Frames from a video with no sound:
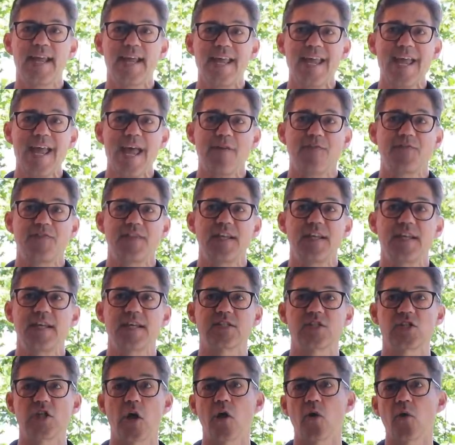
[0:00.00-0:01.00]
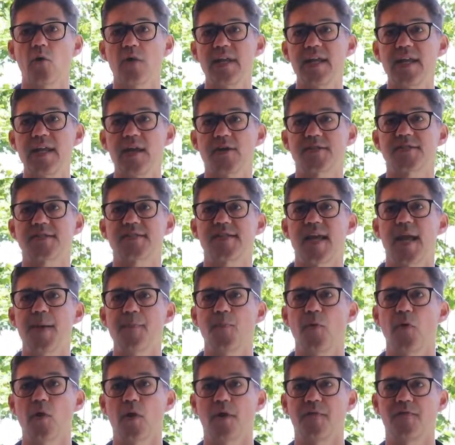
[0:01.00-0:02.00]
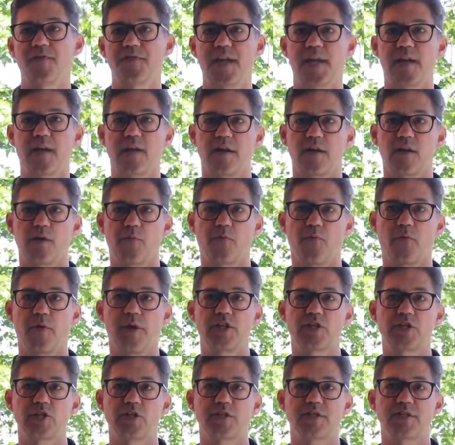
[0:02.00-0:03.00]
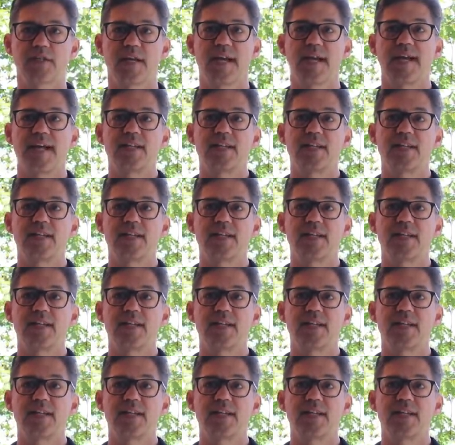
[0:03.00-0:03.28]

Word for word: E F T is not only a staple of day-to-day operations,